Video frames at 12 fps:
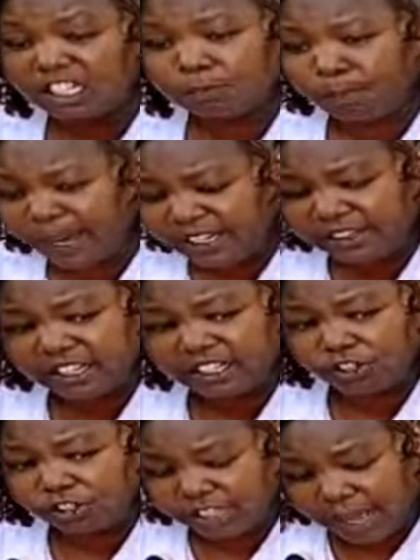Despite
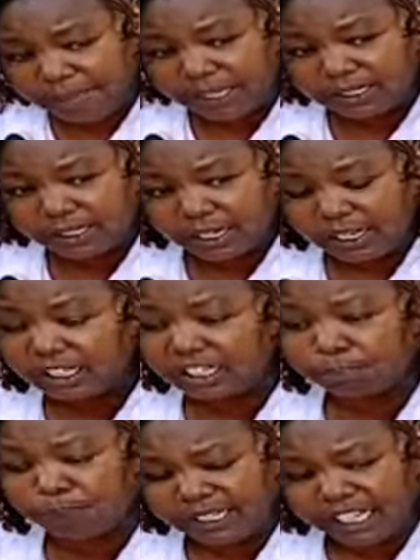the shortcomings,
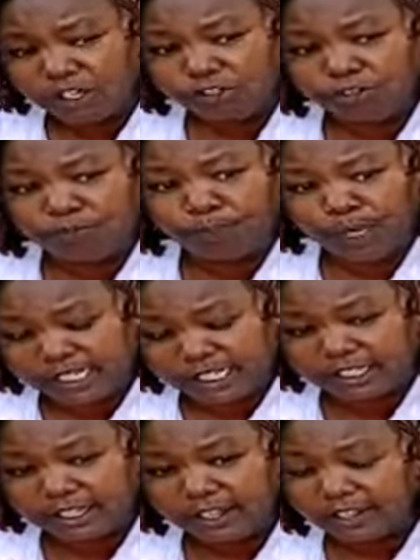despite a lot of
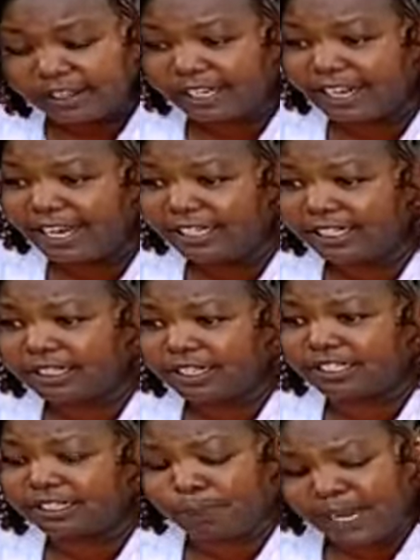politics, the,
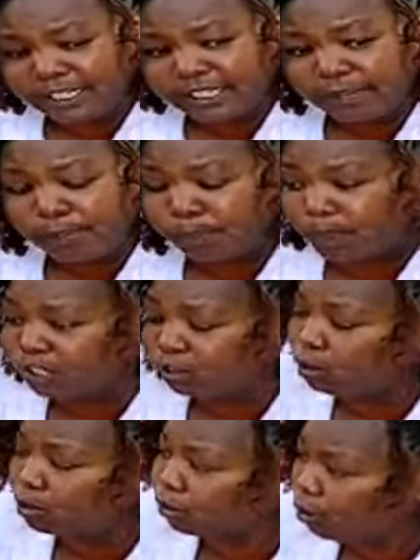the, despite the
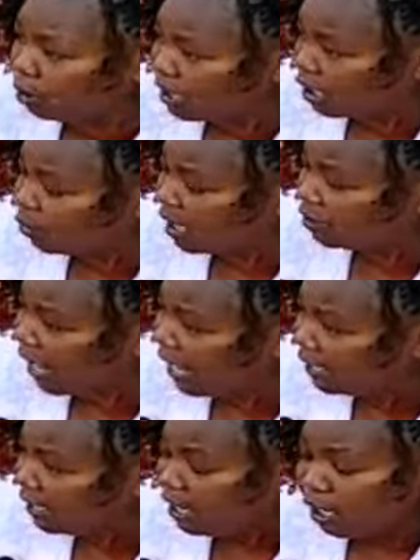political scores that we are
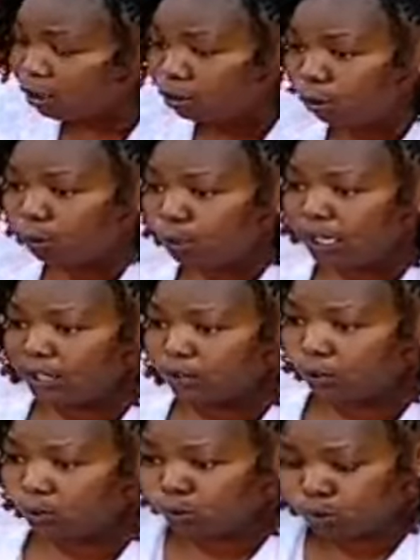trying to,
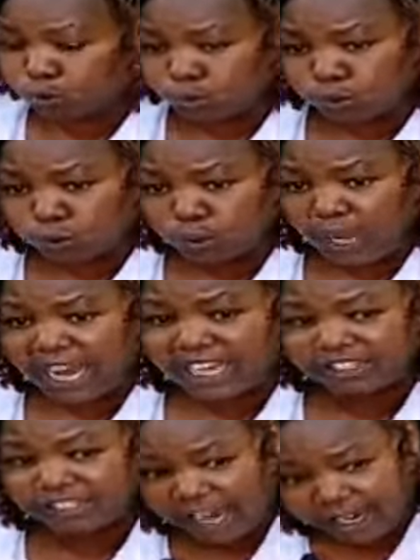to, to, to, to
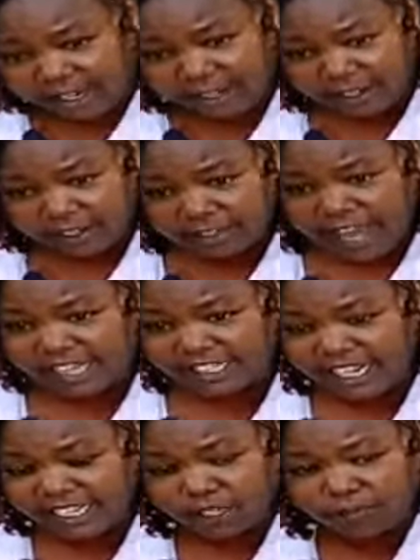hijack the
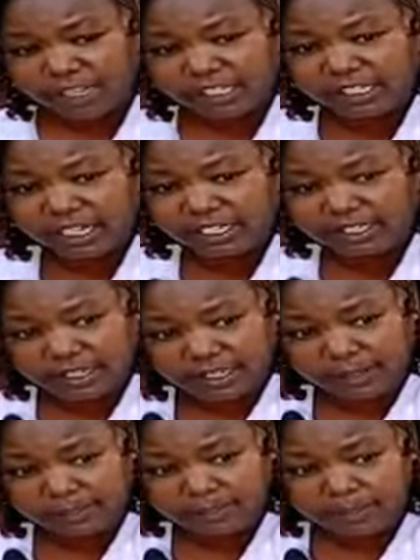agenda of the Gen
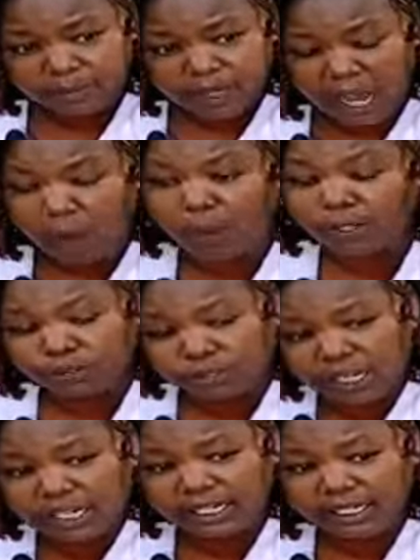Z, I want
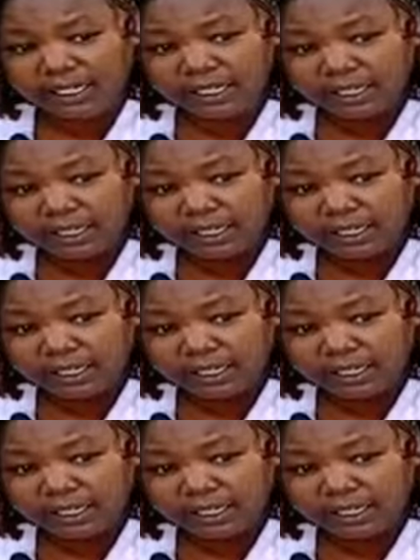to say